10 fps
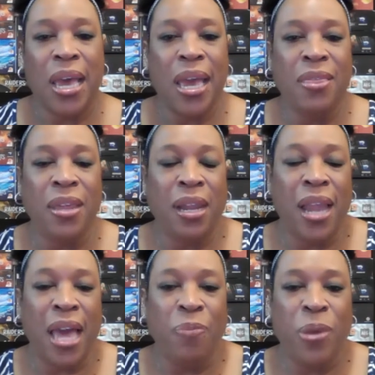And then a
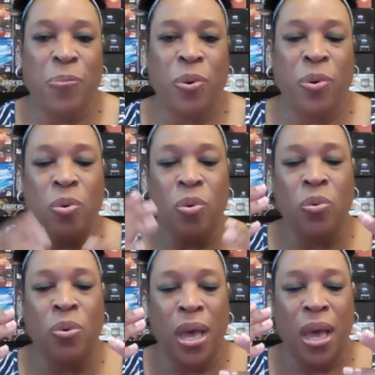lot of people
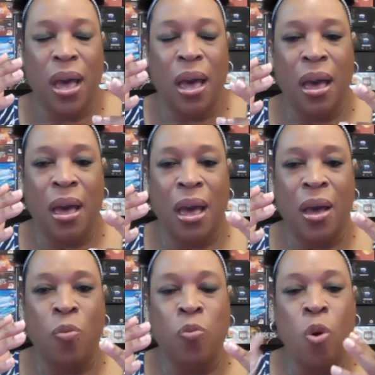who
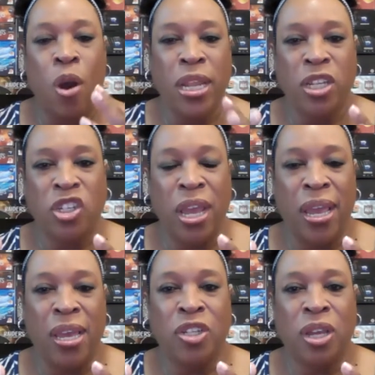wanted
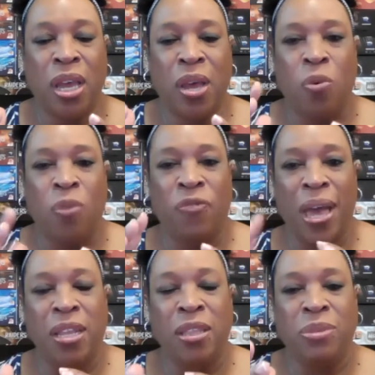change were
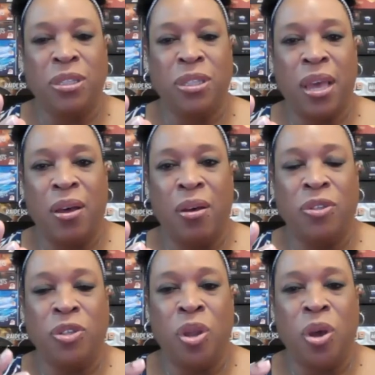finding
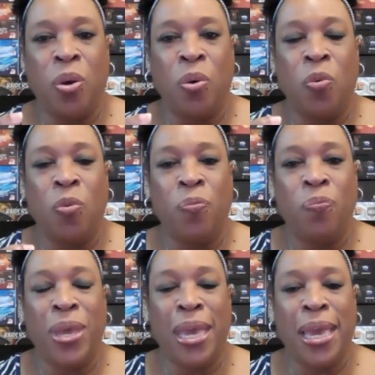themselves,
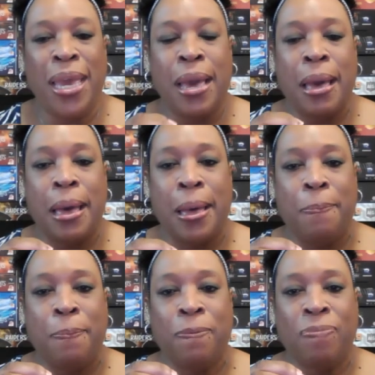being
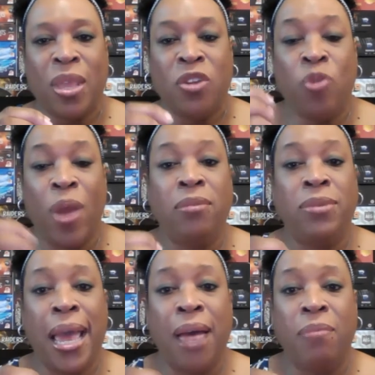drowned
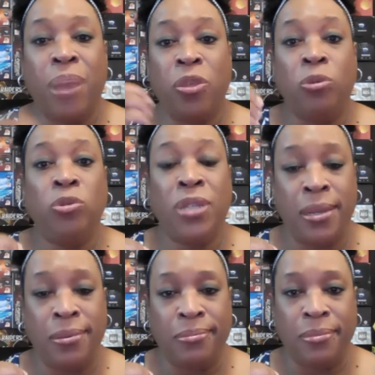out by those who
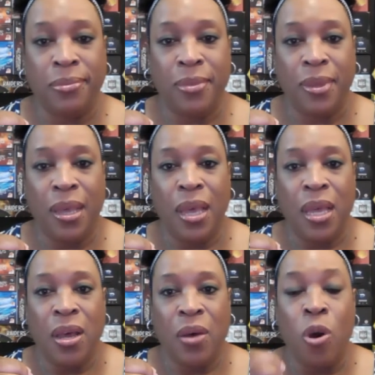didn't
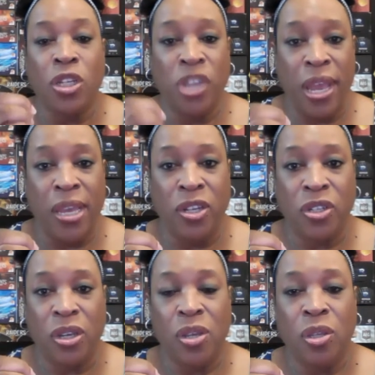want change.
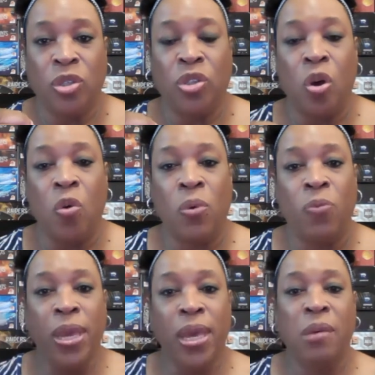So when
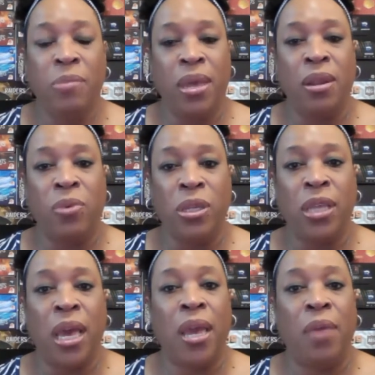we come in and we
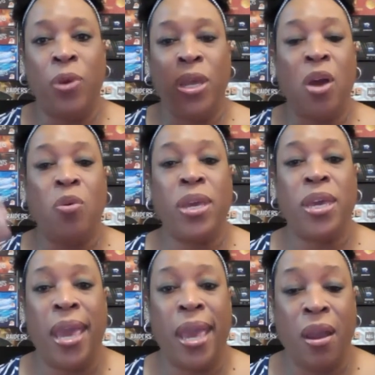say, we don't
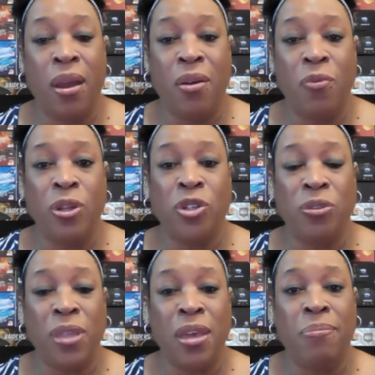care what you
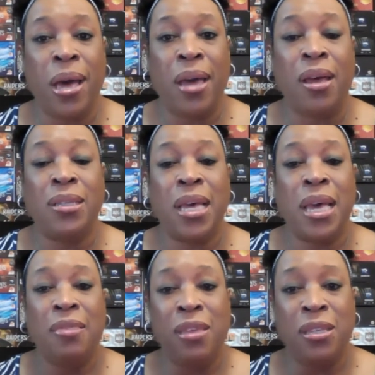think about us,
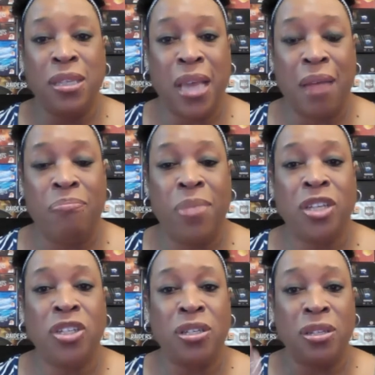this is our
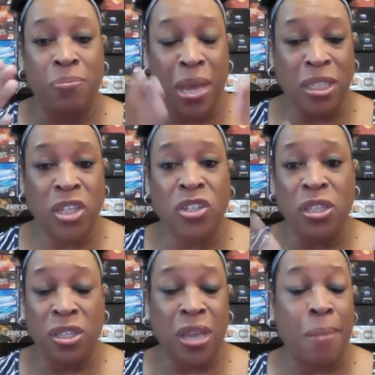message, this
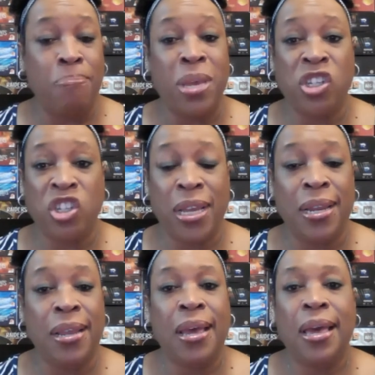is our mission.